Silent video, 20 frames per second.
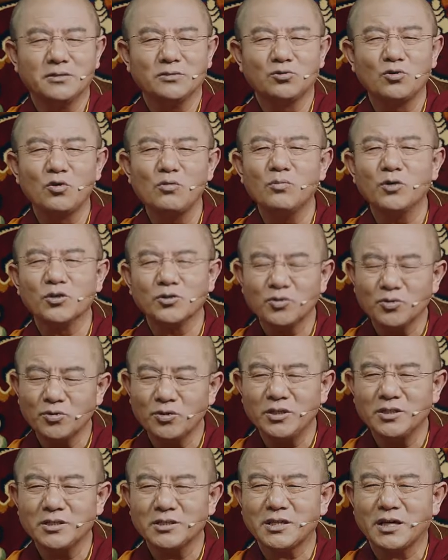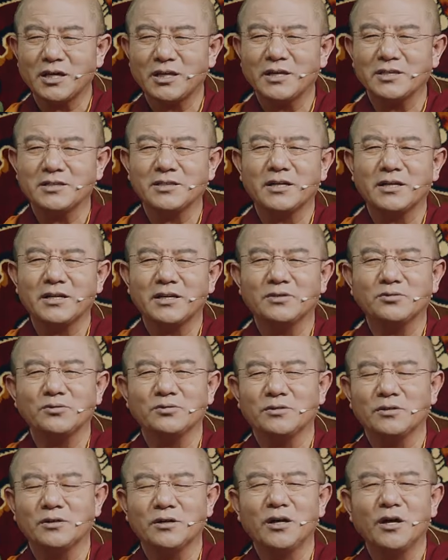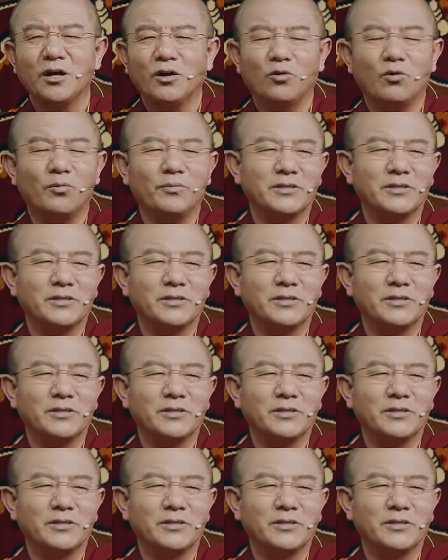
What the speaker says: But the Buddha nature that we have is